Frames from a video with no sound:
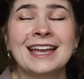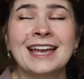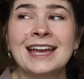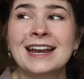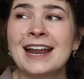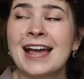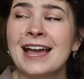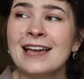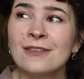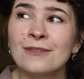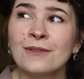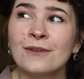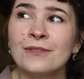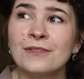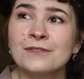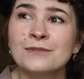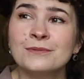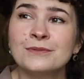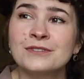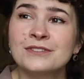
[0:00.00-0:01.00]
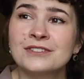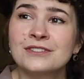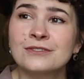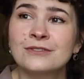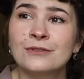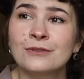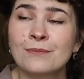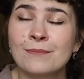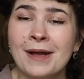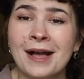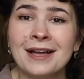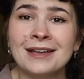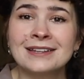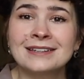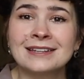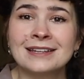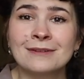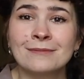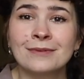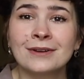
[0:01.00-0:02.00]
And I thought this was just good
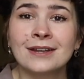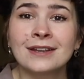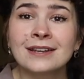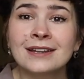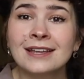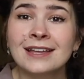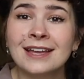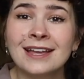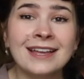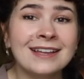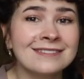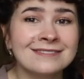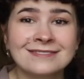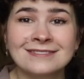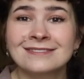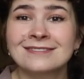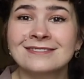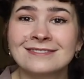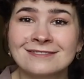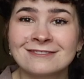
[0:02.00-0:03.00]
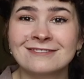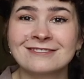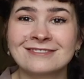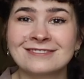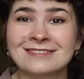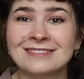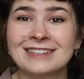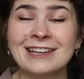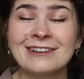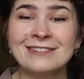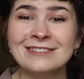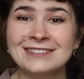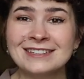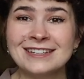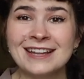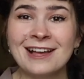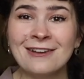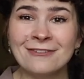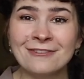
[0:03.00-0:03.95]
marketing, but it was enough.